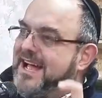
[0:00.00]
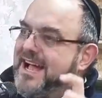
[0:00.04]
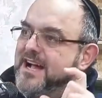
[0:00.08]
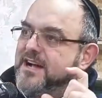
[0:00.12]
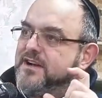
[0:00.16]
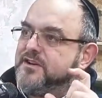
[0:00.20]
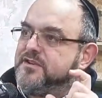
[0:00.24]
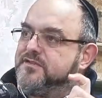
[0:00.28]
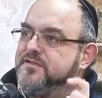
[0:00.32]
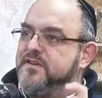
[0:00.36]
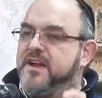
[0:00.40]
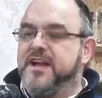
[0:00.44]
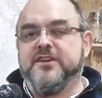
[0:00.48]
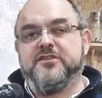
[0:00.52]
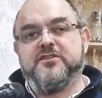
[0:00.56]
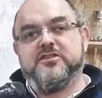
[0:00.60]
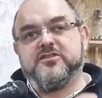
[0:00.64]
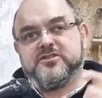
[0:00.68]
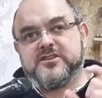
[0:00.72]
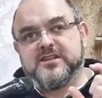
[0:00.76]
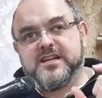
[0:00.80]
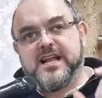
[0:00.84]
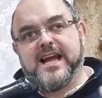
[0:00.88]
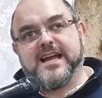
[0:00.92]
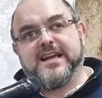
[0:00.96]

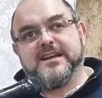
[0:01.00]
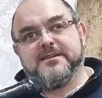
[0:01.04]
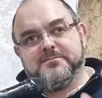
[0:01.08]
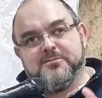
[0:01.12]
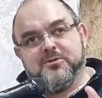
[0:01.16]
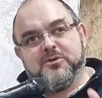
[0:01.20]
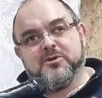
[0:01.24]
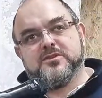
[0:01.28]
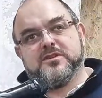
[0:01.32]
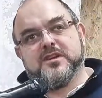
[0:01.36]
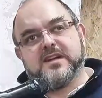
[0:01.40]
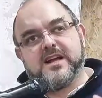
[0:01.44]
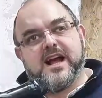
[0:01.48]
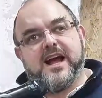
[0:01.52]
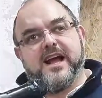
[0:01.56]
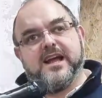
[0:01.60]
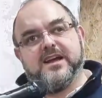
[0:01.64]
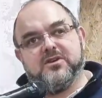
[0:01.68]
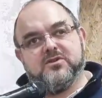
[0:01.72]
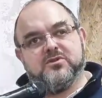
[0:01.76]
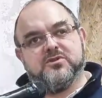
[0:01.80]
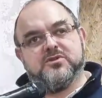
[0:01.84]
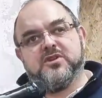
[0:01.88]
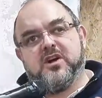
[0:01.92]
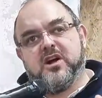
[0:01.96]
Achashverosh like
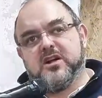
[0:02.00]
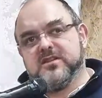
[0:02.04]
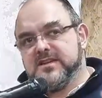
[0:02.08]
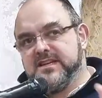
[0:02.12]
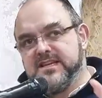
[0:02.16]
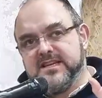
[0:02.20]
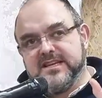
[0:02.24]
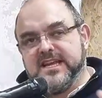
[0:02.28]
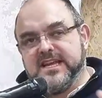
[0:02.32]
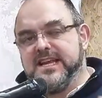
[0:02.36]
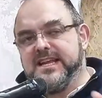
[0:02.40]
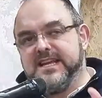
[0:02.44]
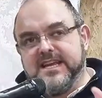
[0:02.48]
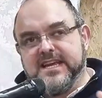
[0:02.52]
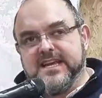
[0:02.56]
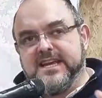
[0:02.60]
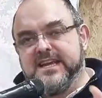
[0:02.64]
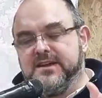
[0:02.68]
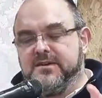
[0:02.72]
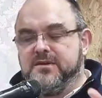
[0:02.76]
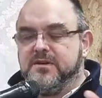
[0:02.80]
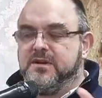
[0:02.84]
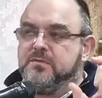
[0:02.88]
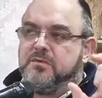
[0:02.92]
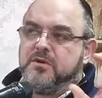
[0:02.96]
Mordechai or not?
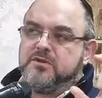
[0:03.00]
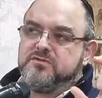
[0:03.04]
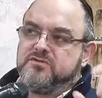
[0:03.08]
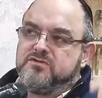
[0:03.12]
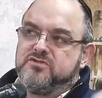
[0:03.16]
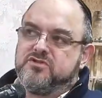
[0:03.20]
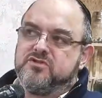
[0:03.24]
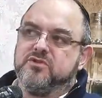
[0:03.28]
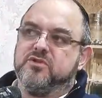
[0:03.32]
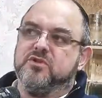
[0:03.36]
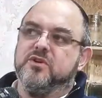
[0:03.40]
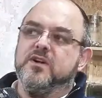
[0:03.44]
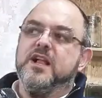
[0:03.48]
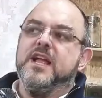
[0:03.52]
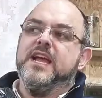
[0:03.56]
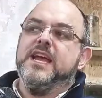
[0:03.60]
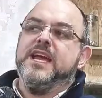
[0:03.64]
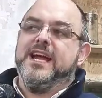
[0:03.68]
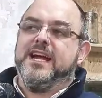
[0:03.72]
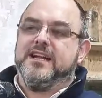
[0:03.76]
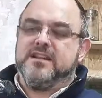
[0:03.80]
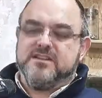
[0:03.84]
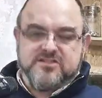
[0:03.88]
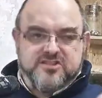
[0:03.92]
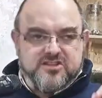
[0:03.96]
He wasn't sure.
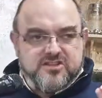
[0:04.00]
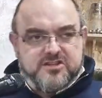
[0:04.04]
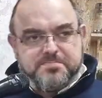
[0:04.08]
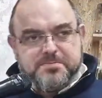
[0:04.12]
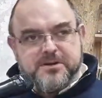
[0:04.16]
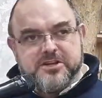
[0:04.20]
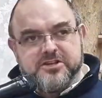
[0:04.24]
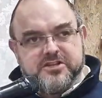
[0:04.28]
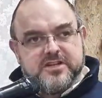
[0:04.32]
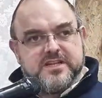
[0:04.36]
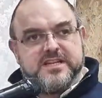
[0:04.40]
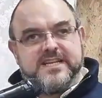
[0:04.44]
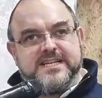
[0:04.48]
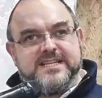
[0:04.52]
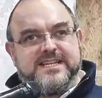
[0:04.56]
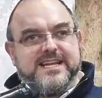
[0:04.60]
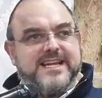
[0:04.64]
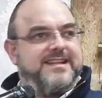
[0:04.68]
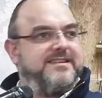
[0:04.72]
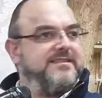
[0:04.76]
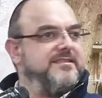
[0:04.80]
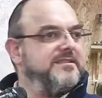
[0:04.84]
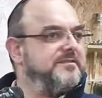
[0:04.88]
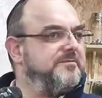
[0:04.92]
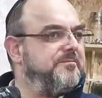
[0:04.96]
He had a suspicion he
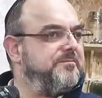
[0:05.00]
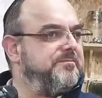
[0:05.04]
did.